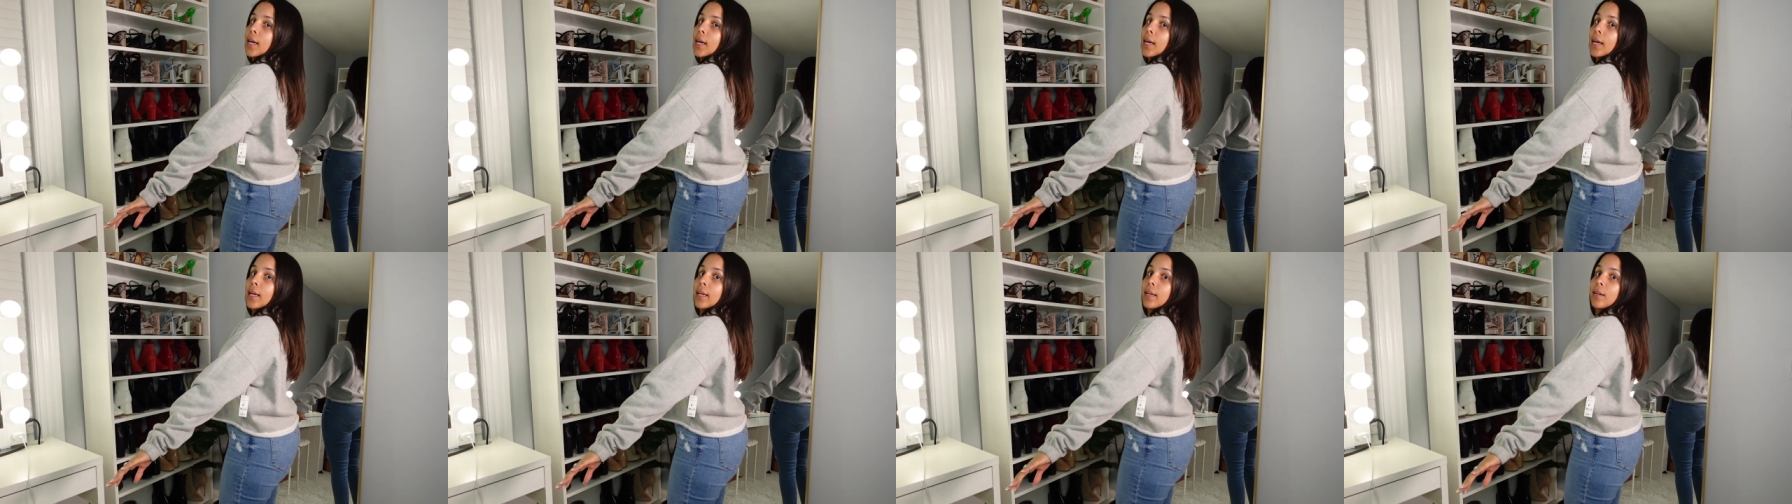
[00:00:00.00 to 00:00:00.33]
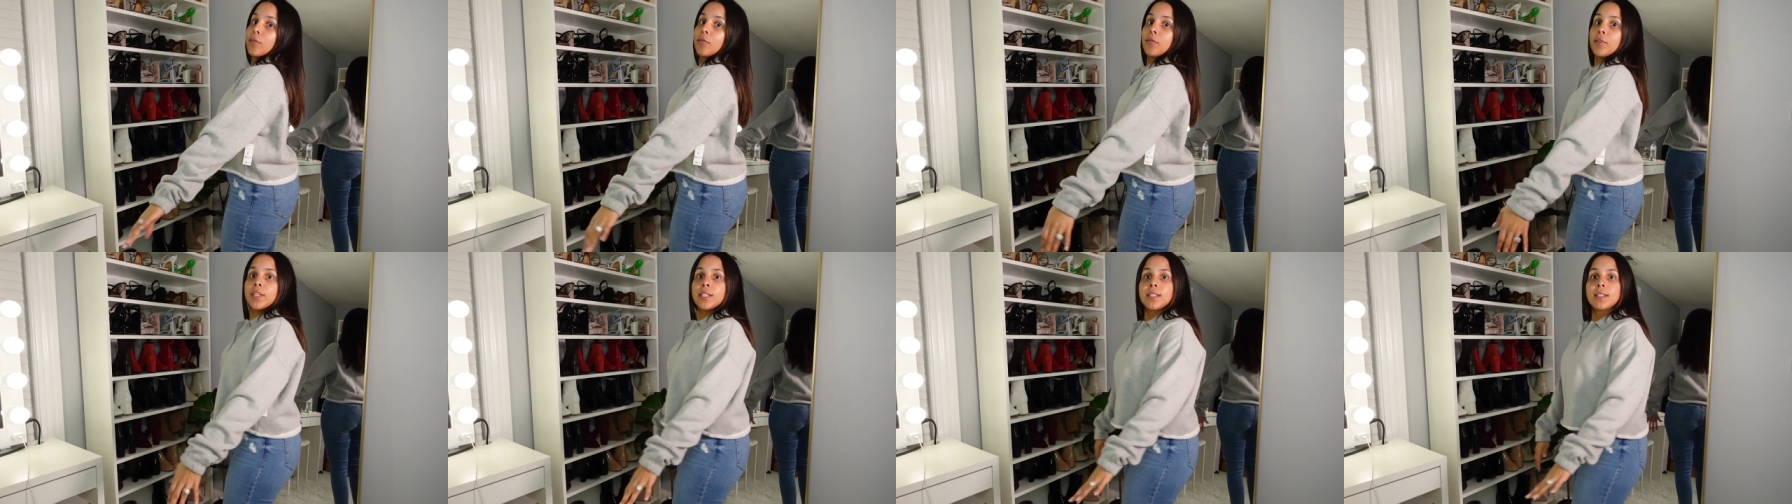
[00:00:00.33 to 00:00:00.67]
And
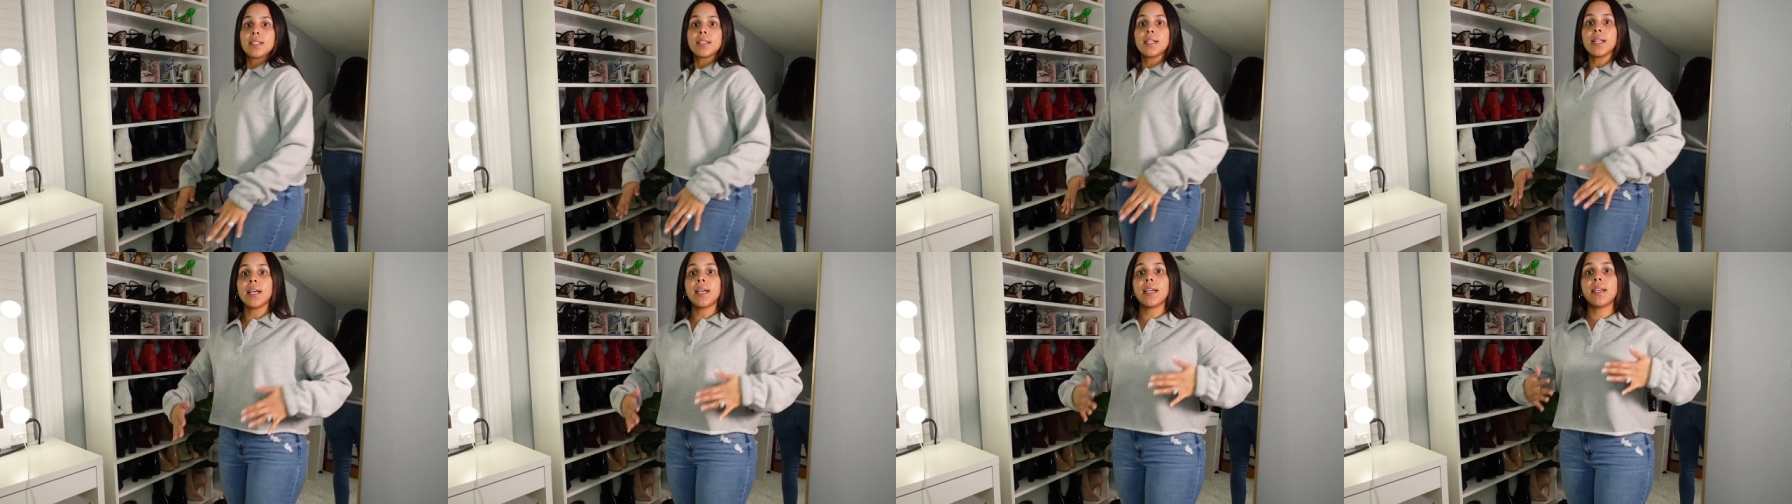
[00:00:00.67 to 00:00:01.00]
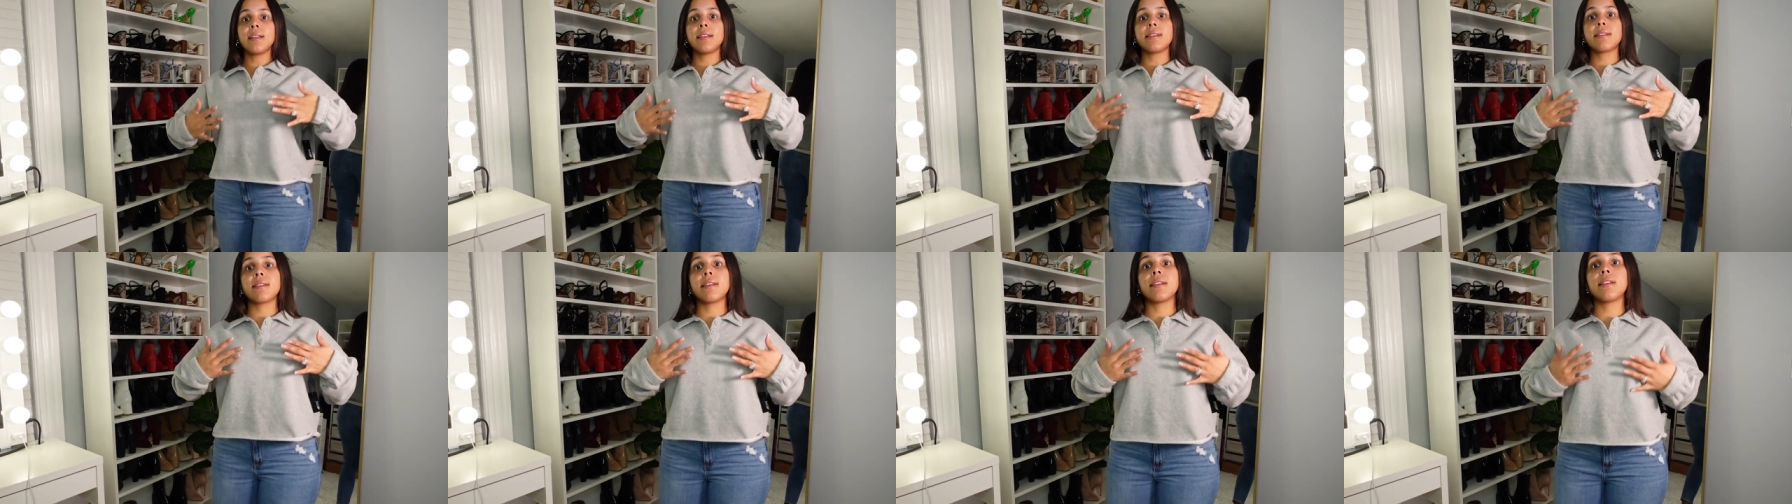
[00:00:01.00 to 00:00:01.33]
it fits
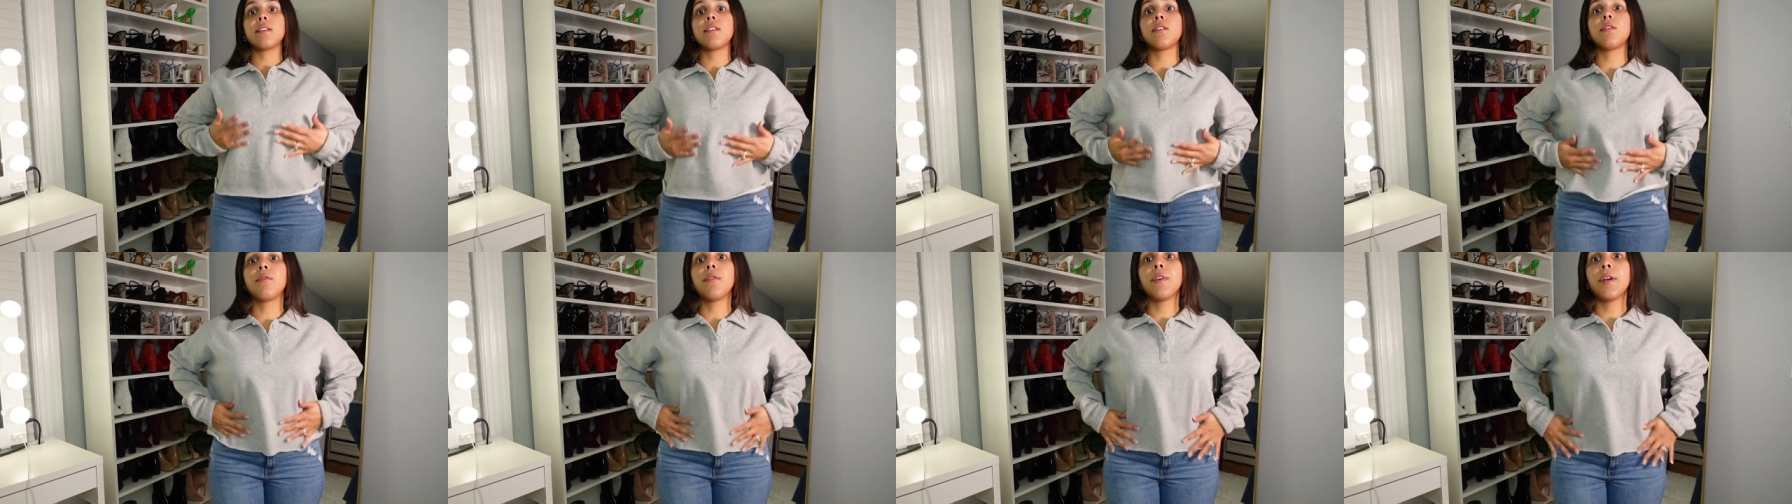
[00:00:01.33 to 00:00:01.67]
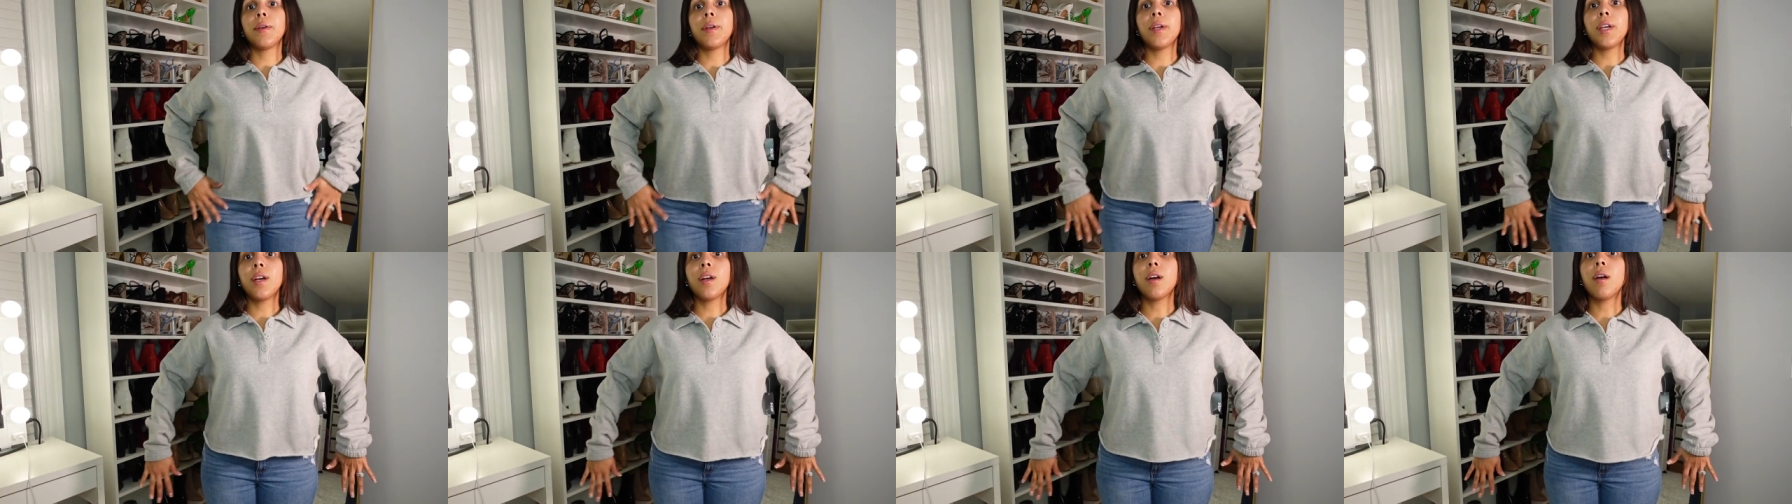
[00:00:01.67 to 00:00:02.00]
nice. It's
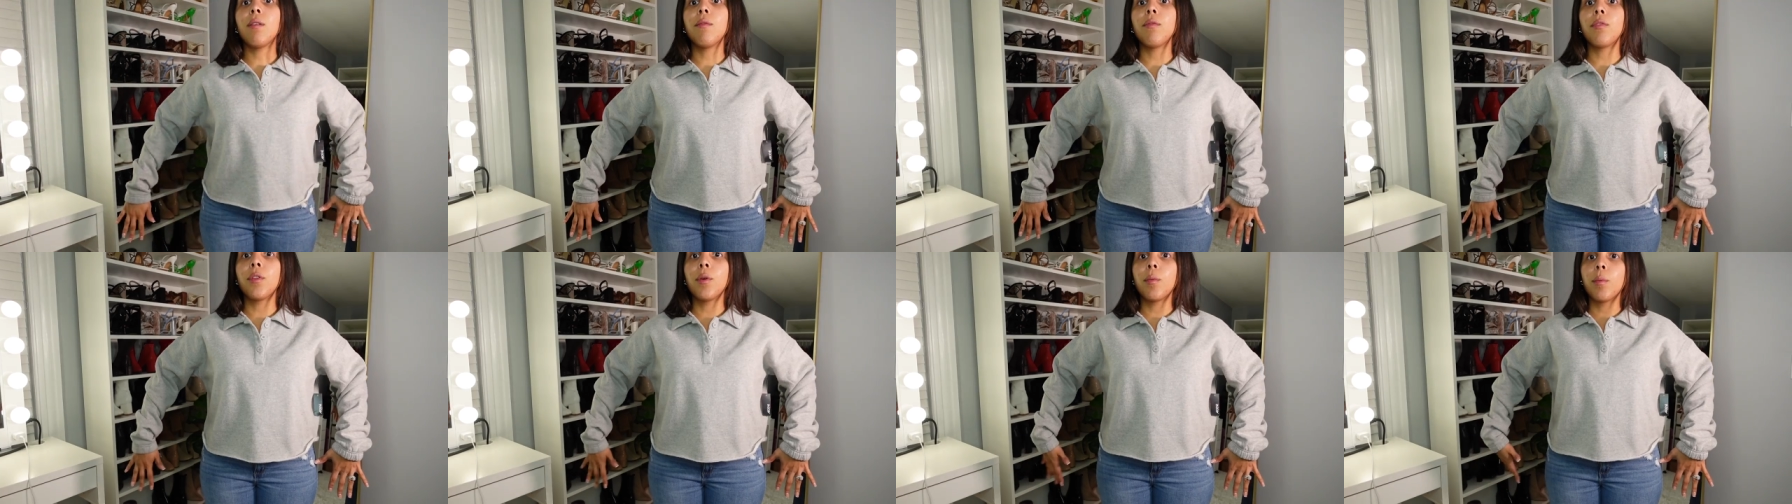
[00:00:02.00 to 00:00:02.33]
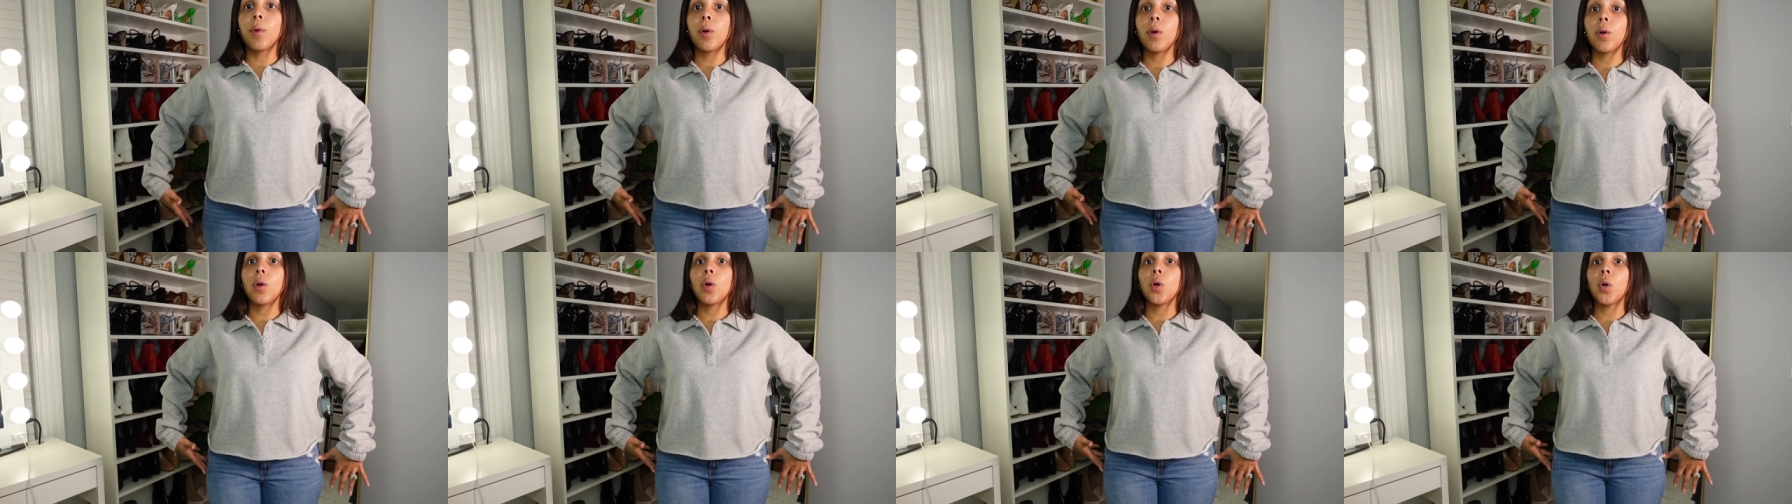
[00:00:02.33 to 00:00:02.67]
very
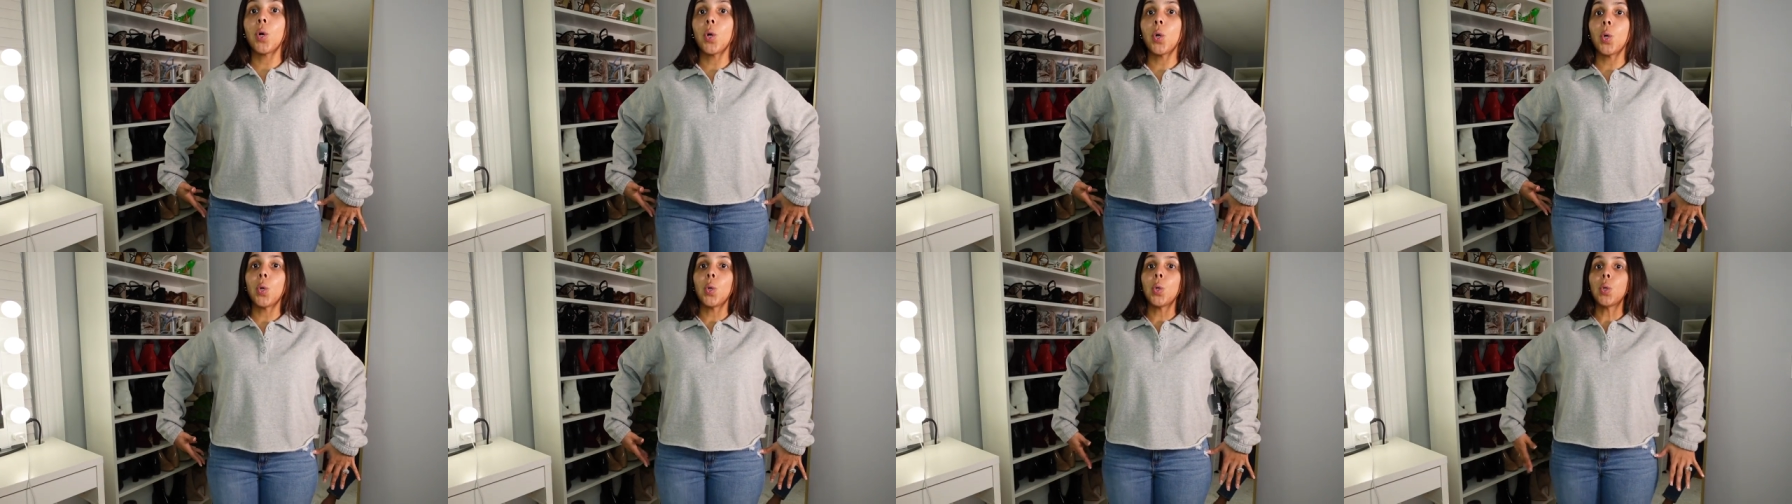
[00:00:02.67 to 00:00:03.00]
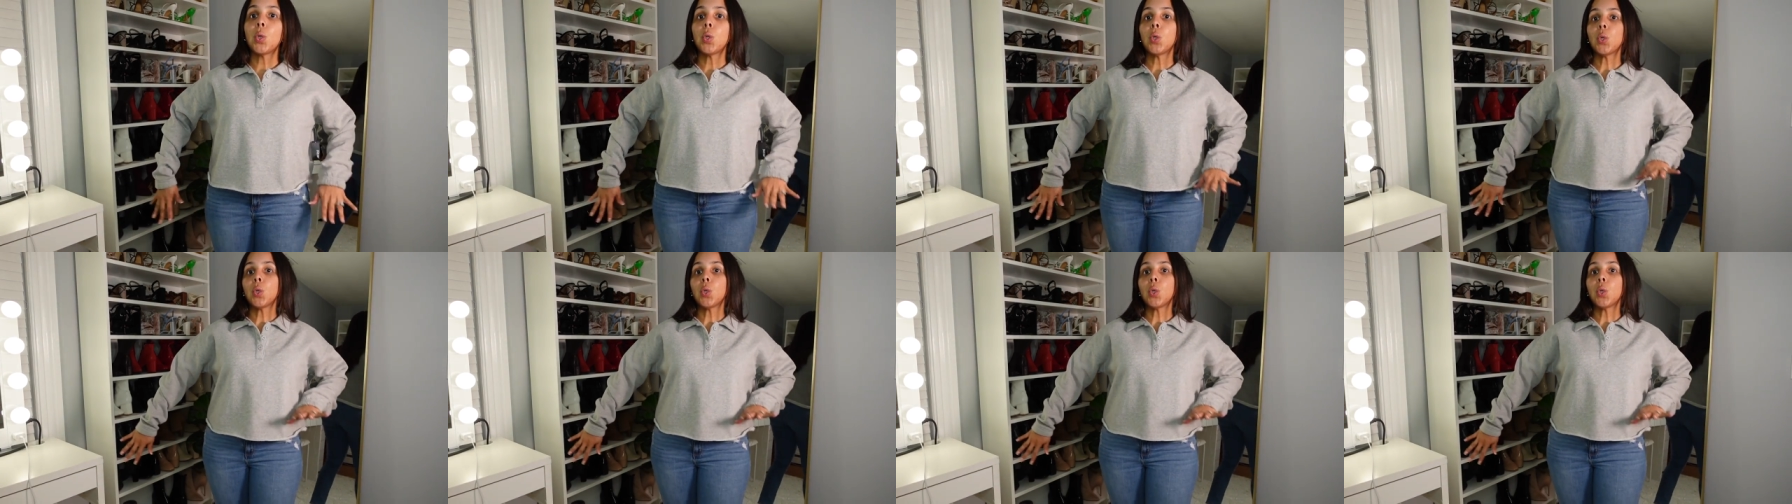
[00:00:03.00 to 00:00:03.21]
comfortable.